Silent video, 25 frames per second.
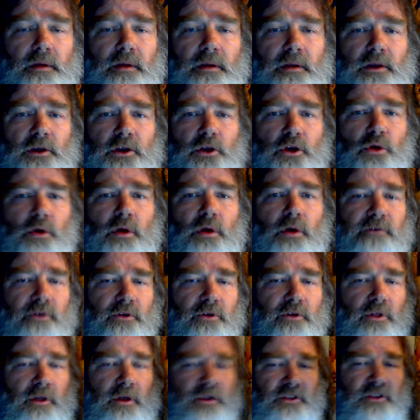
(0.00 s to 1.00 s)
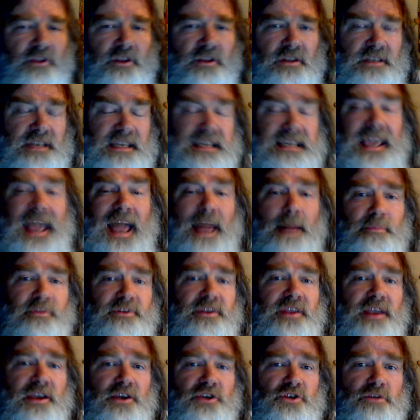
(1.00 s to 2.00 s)
You know, of the
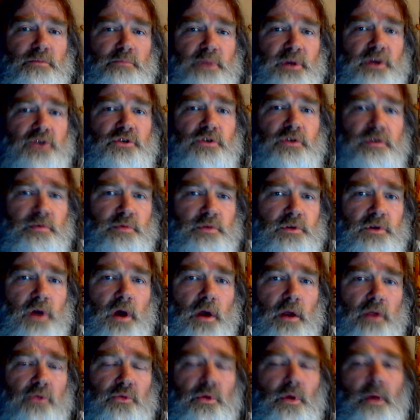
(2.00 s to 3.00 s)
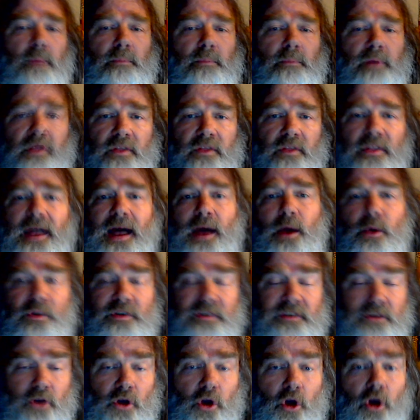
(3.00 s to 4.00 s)
decapitation pictures with Donald Trump, that was
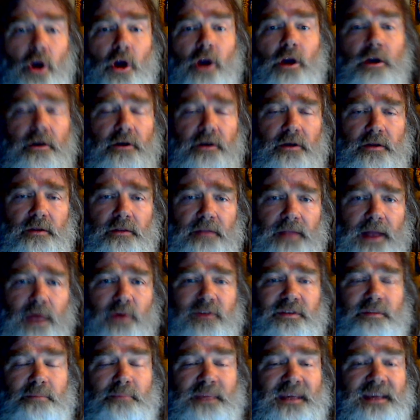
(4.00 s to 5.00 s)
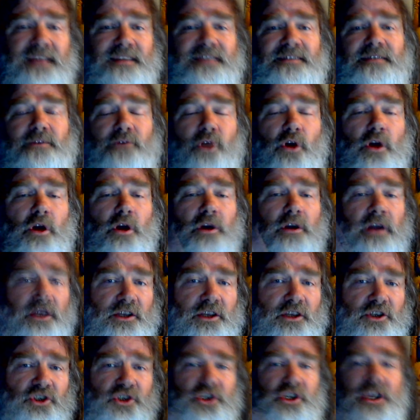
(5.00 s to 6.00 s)
an art. That was a piece of art.
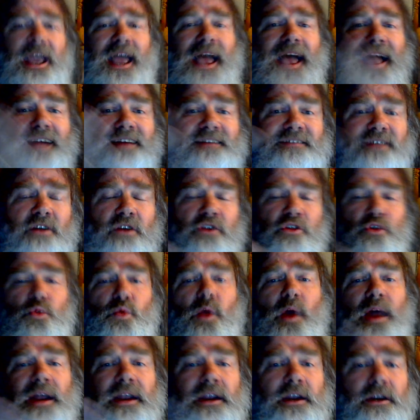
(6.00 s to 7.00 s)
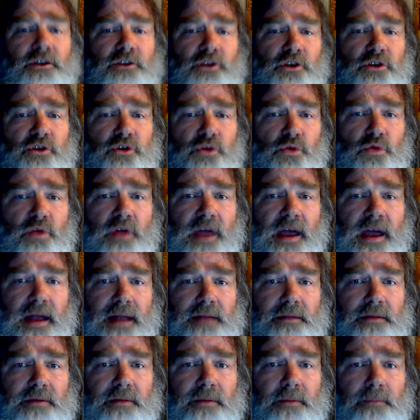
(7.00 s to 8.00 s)
She has the right to do
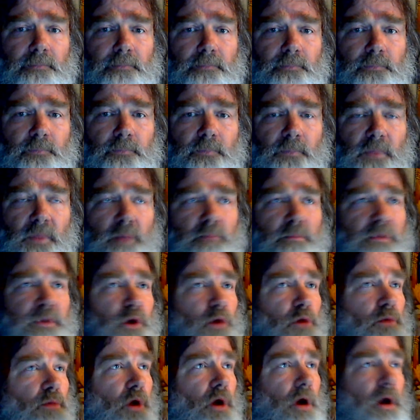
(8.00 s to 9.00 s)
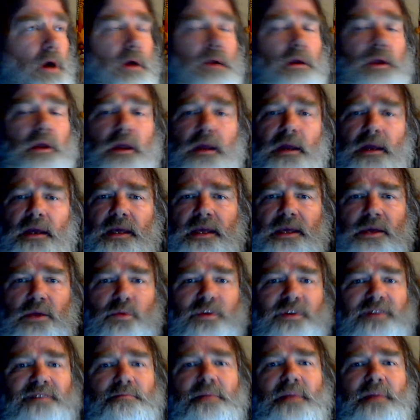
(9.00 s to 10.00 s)
that. Bill Maher, he
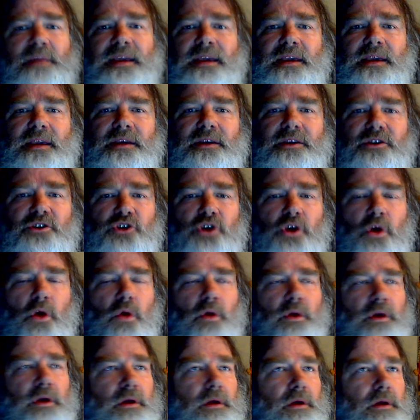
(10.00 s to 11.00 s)
was making a joke.